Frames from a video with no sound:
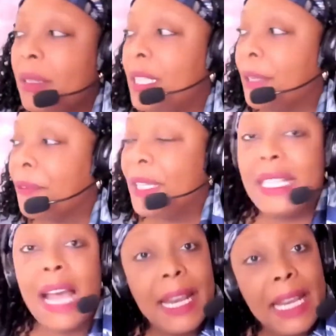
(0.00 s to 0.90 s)
different
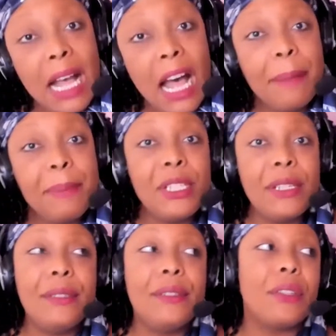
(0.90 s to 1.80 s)
dining
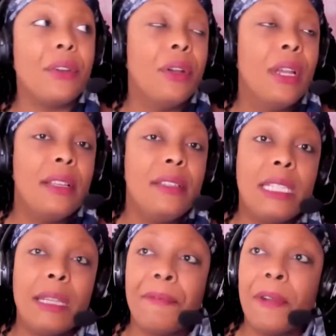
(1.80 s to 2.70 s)
options or
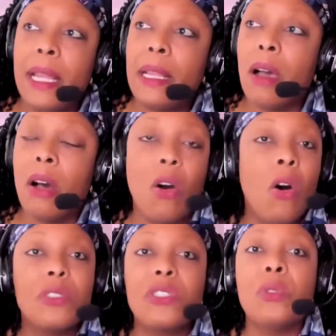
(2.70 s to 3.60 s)
different,
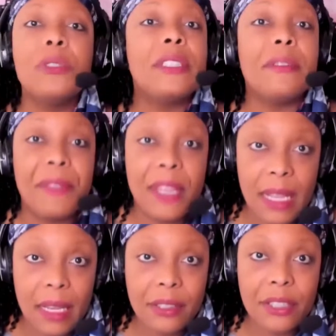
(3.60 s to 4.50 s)
all sorts of things.